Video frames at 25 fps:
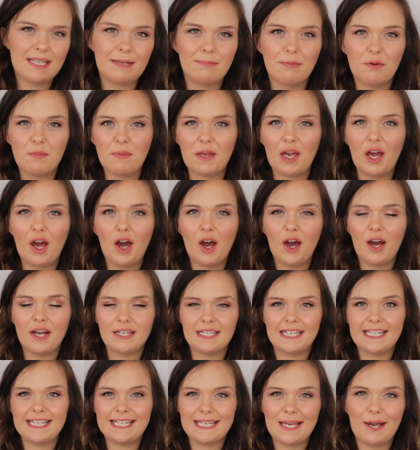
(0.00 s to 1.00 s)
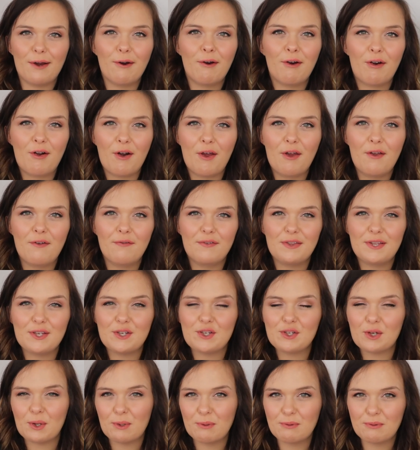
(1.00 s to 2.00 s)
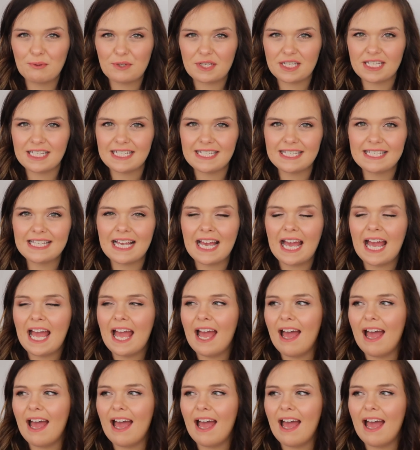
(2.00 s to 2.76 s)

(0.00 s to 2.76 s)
seem a bit harder to get on over the shoulders,